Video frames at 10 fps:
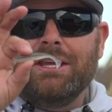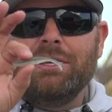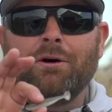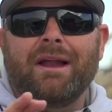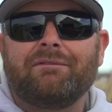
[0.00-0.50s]
You
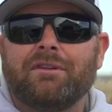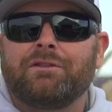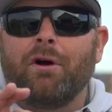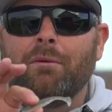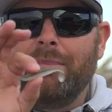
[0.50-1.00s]
don't have to
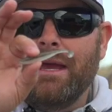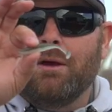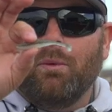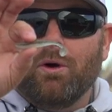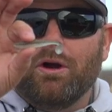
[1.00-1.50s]
throw a big
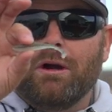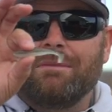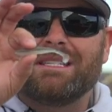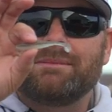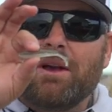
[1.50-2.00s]
worm,
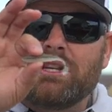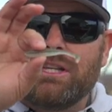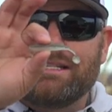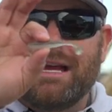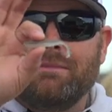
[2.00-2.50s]
especially
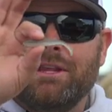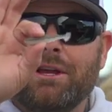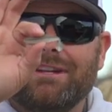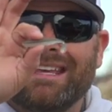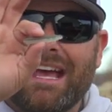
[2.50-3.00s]
this time of the
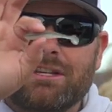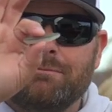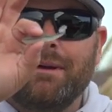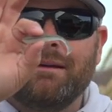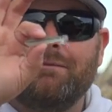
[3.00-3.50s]
year, to catch
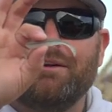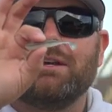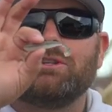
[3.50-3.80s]
big fish.